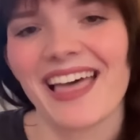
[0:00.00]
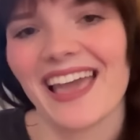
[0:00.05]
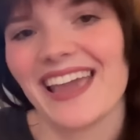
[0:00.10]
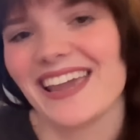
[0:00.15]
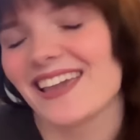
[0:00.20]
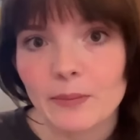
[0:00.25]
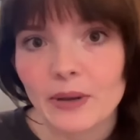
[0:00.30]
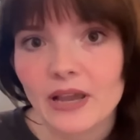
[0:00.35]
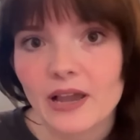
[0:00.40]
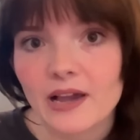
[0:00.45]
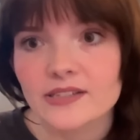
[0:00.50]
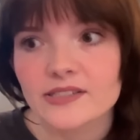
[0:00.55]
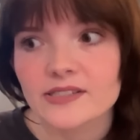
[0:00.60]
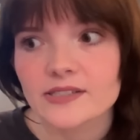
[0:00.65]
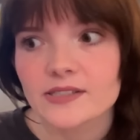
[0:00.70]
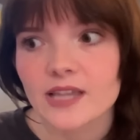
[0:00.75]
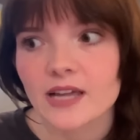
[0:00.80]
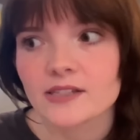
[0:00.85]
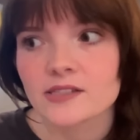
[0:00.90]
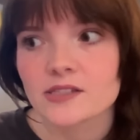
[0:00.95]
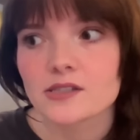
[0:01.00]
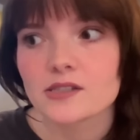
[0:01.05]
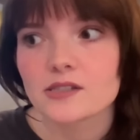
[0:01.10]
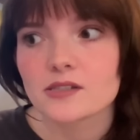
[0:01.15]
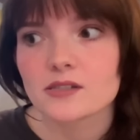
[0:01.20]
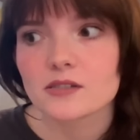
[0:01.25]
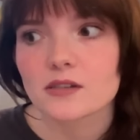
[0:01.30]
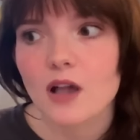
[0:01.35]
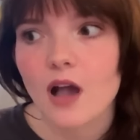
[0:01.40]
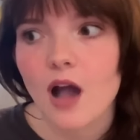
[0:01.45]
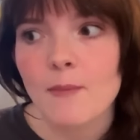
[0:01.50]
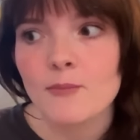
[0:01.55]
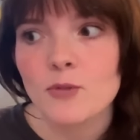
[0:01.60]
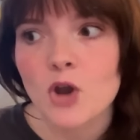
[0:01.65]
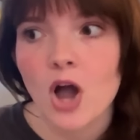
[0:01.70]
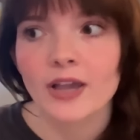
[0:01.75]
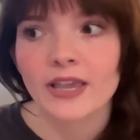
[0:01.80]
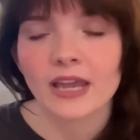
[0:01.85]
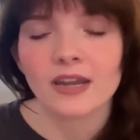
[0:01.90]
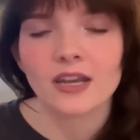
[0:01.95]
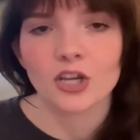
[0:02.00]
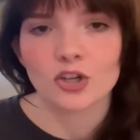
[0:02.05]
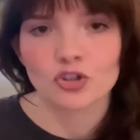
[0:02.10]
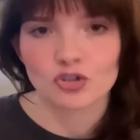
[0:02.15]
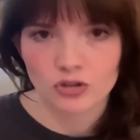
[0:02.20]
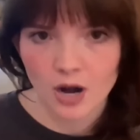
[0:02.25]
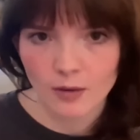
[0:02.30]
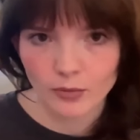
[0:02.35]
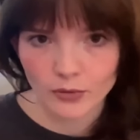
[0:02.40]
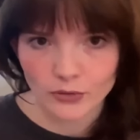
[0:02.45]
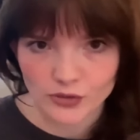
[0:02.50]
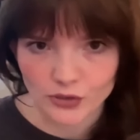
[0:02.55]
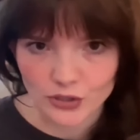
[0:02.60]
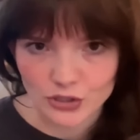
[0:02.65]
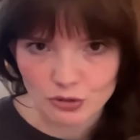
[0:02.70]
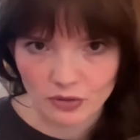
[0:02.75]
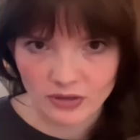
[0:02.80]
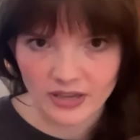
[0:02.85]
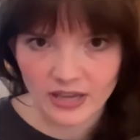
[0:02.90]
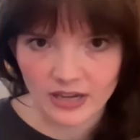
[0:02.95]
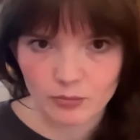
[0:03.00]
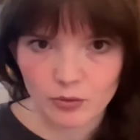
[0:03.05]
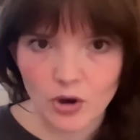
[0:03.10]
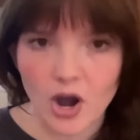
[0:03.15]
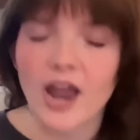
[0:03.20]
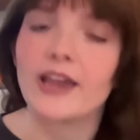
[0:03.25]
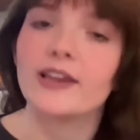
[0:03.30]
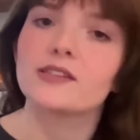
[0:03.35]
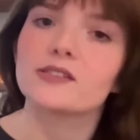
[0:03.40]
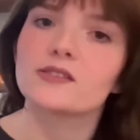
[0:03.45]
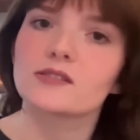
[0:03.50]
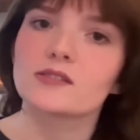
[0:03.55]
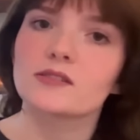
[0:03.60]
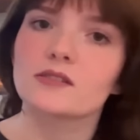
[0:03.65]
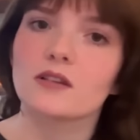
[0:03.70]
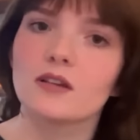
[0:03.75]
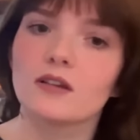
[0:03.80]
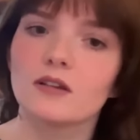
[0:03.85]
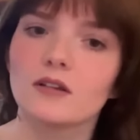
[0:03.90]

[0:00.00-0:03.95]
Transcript: like because that's I'm not getting in trouble, so you can get a price."